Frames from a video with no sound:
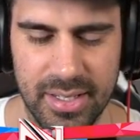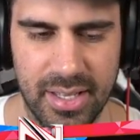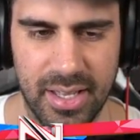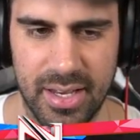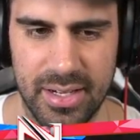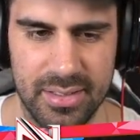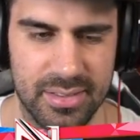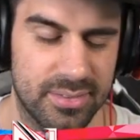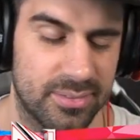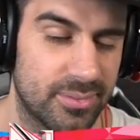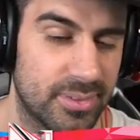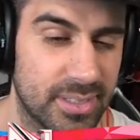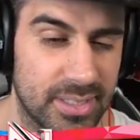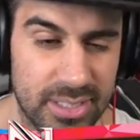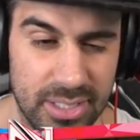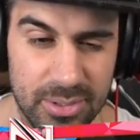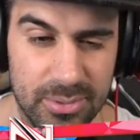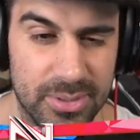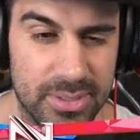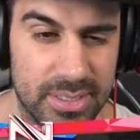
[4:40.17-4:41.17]
I don't really
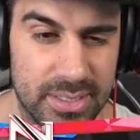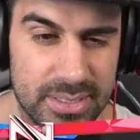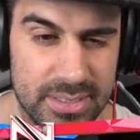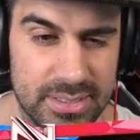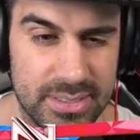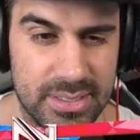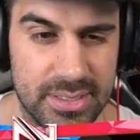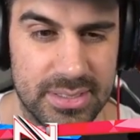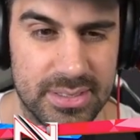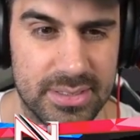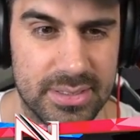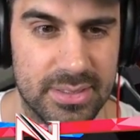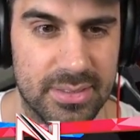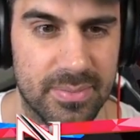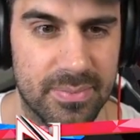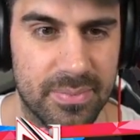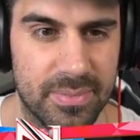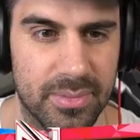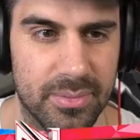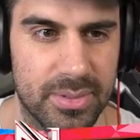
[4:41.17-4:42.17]
know what this is.
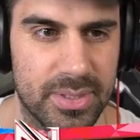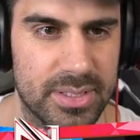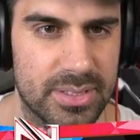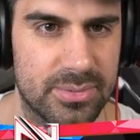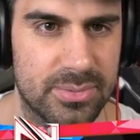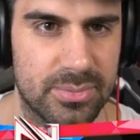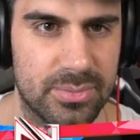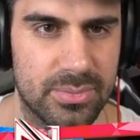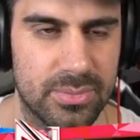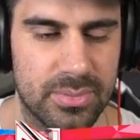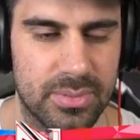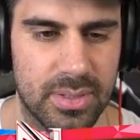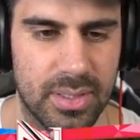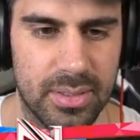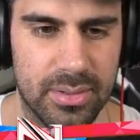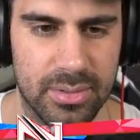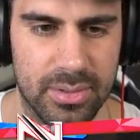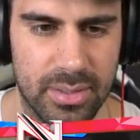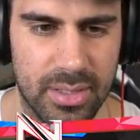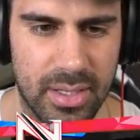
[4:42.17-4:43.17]
What is
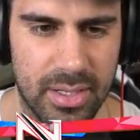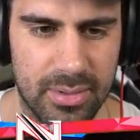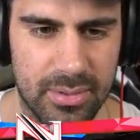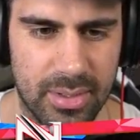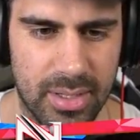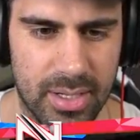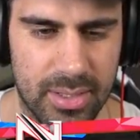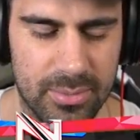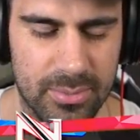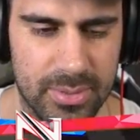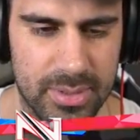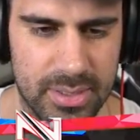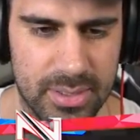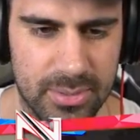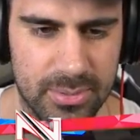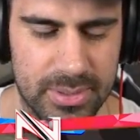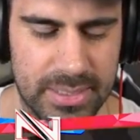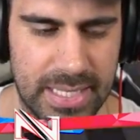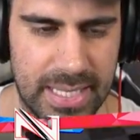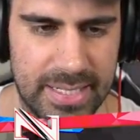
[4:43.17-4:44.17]
I don't I don't really know
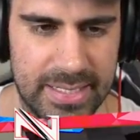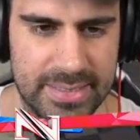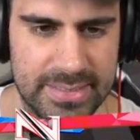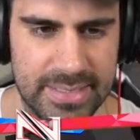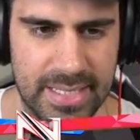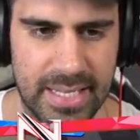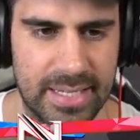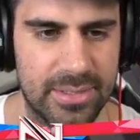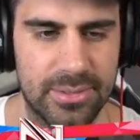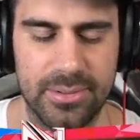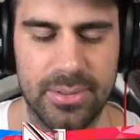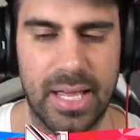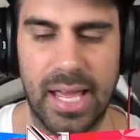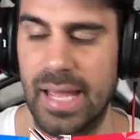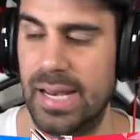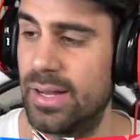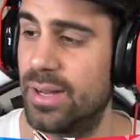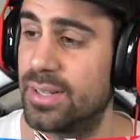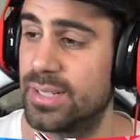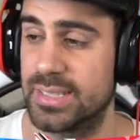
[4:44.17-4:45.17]
what that is. I don't I
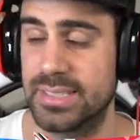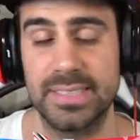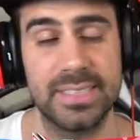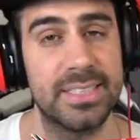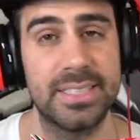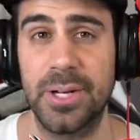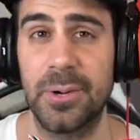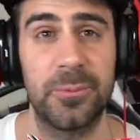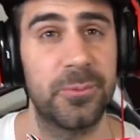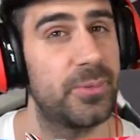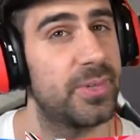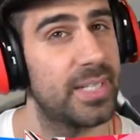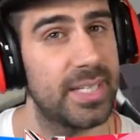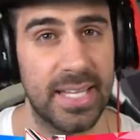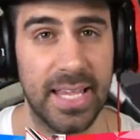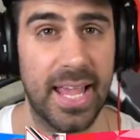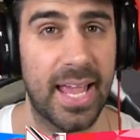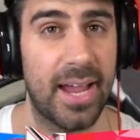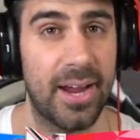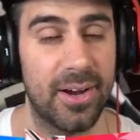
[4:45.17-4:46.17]
honestly don't really
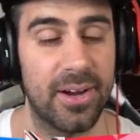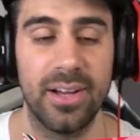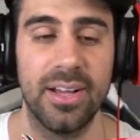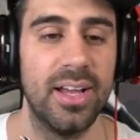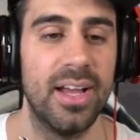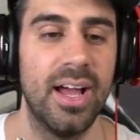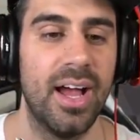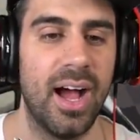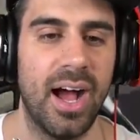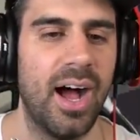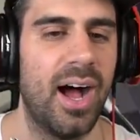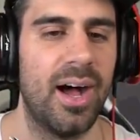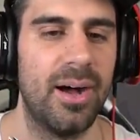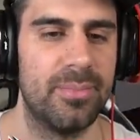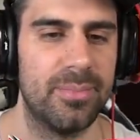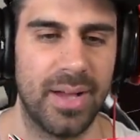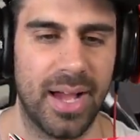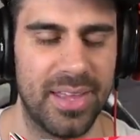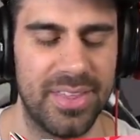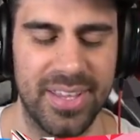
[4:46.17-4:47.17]
care.
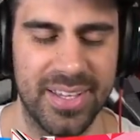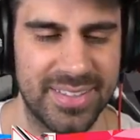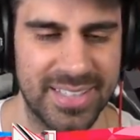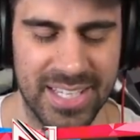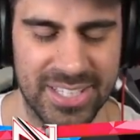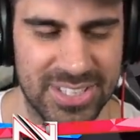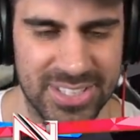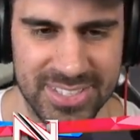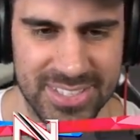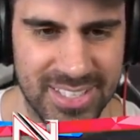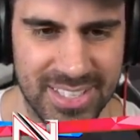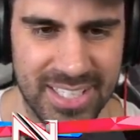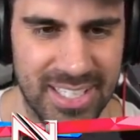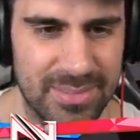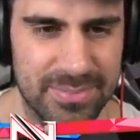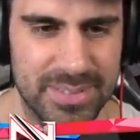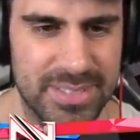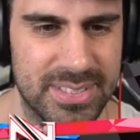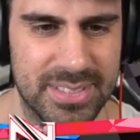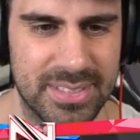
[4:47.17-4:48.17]
Um, I think that's just to
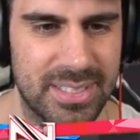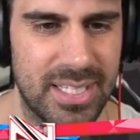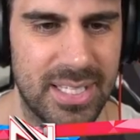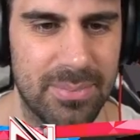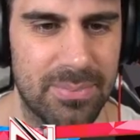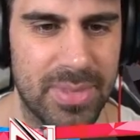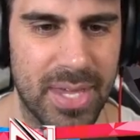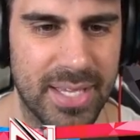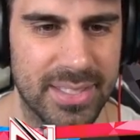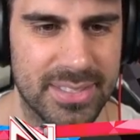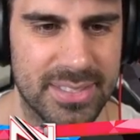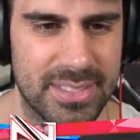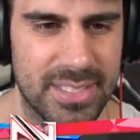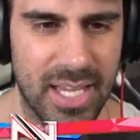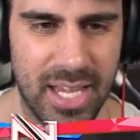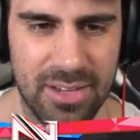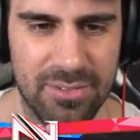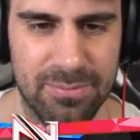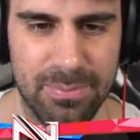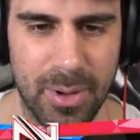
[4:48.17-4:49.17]
keep keep that
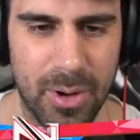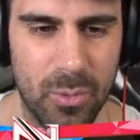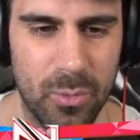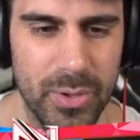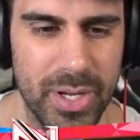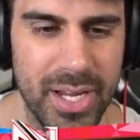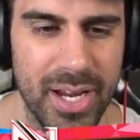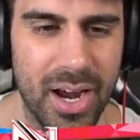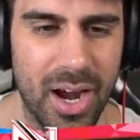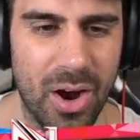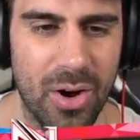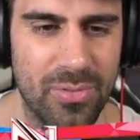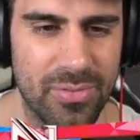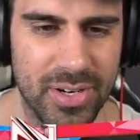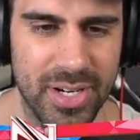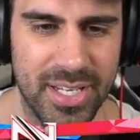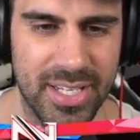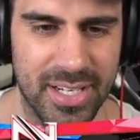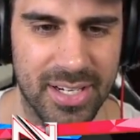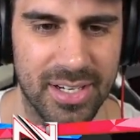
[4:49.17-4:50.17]
safe. But we are over
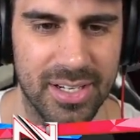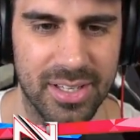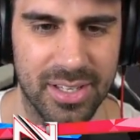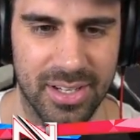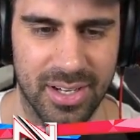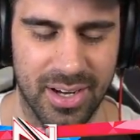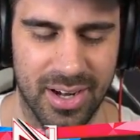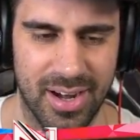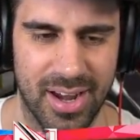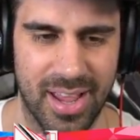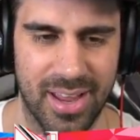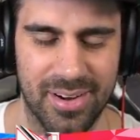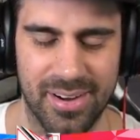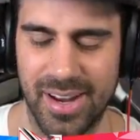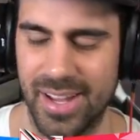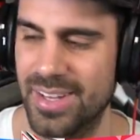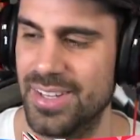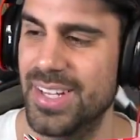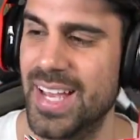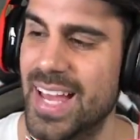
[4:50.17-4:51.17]
here. Look, all right, all right.
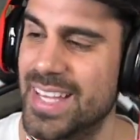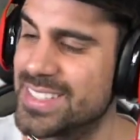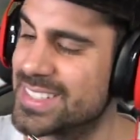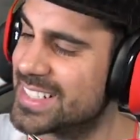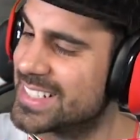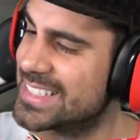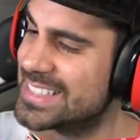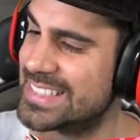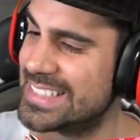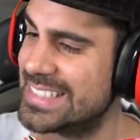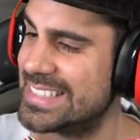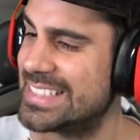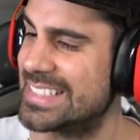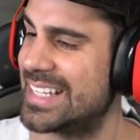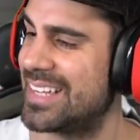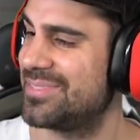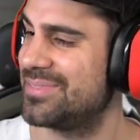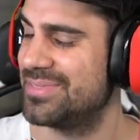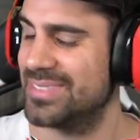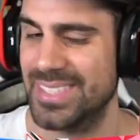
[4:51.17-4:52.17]
You guys are gonna see
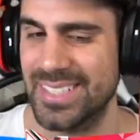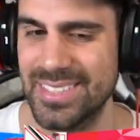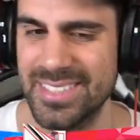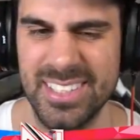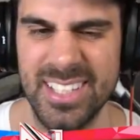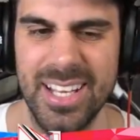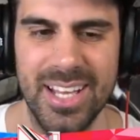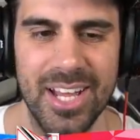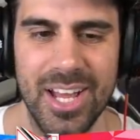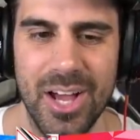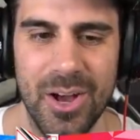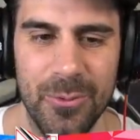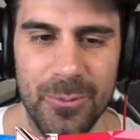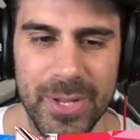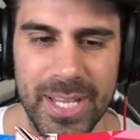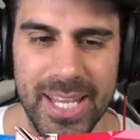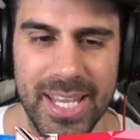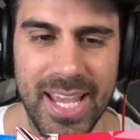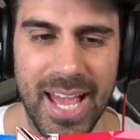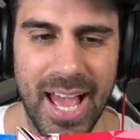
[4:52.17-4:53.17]
something, dude.
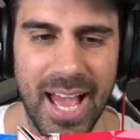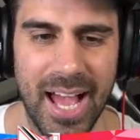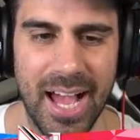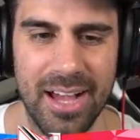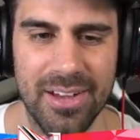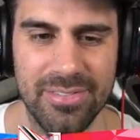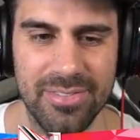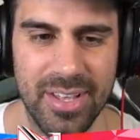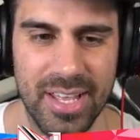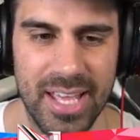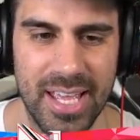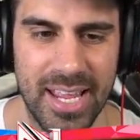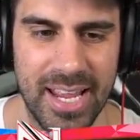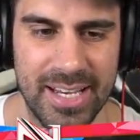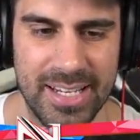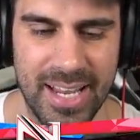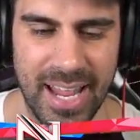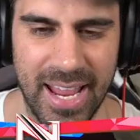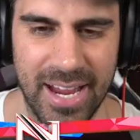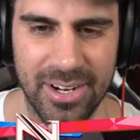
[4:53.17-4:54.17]
We have an
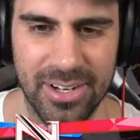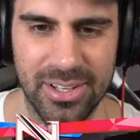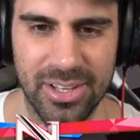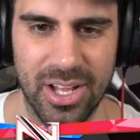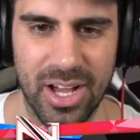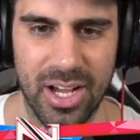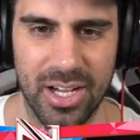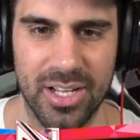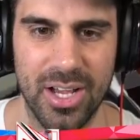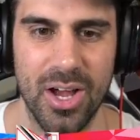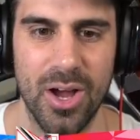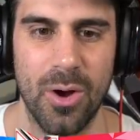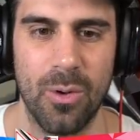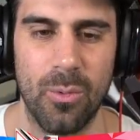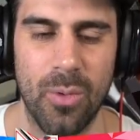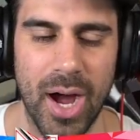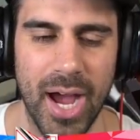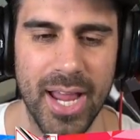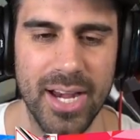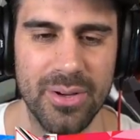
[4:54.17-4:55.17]
airlock.
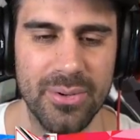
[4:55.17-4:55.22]
Why do